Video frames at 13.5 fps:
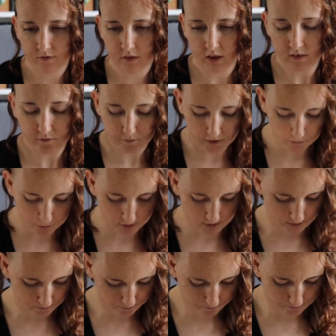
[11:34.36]
It's very
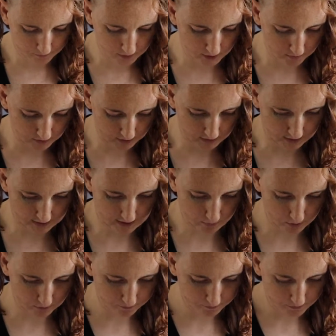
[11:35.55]
pretty. I really like that
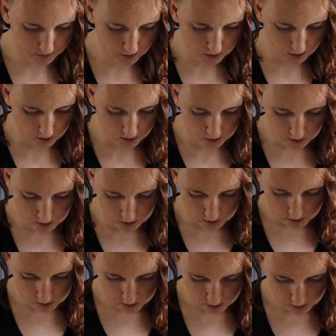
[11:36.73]
one.
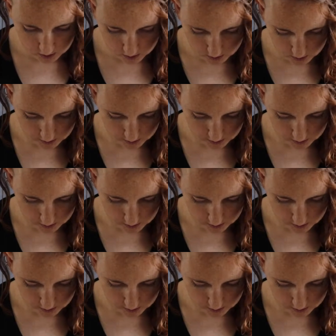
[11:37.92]
And